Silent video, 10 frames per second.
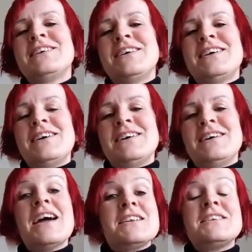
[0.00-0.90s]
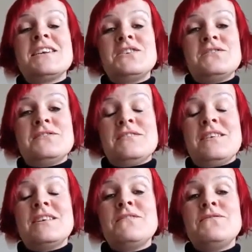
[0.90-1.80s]
annotations,
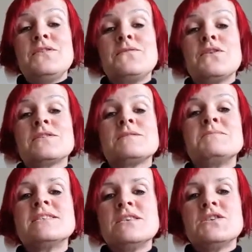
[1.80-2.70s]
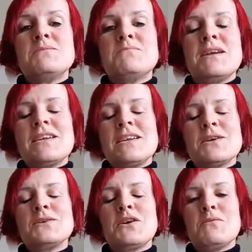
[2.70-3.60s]
and if you've got some decision making
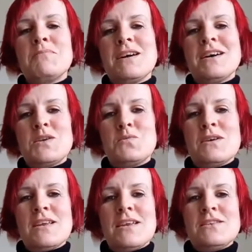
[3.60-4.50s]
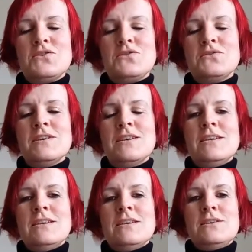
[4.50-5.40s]
going on behind what it is you're
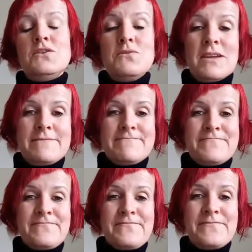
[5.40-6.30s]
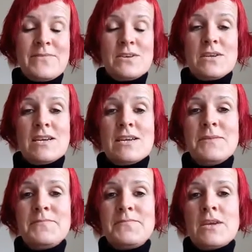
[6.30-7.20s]
doing. Okay,
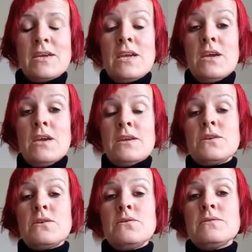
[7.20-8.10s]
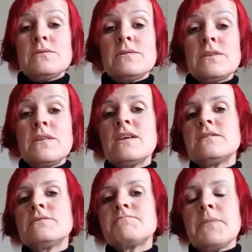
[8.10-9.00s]
so that's
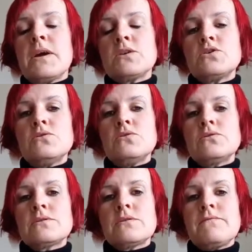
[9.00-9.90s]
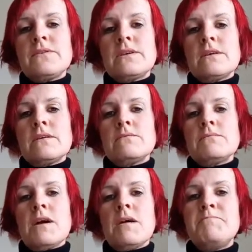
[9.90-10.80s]
a short sort of video,
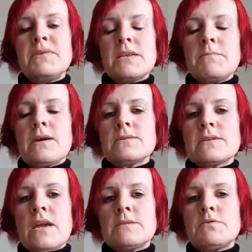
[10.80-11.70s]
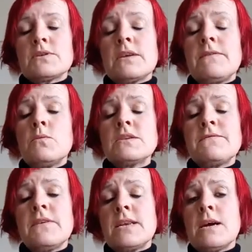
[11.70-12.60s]
a bit about sketchbooks. If you want to
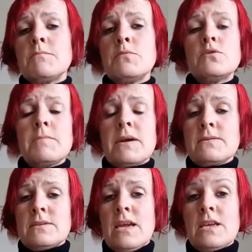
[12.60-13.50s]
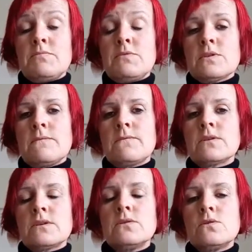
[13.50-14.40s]
find out more about sketchbooks, we've
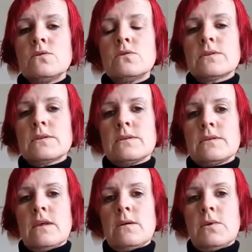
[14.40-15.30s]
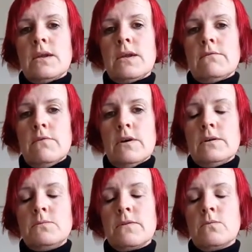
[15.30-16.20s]
got 2 courses that we
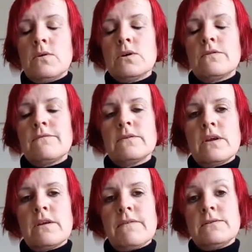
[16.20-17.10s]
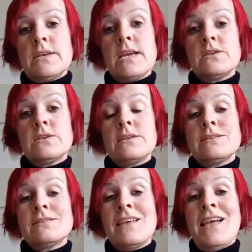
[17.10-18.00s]
run. We've got one called Folio
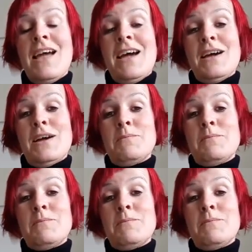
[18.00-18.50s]
Foundations, and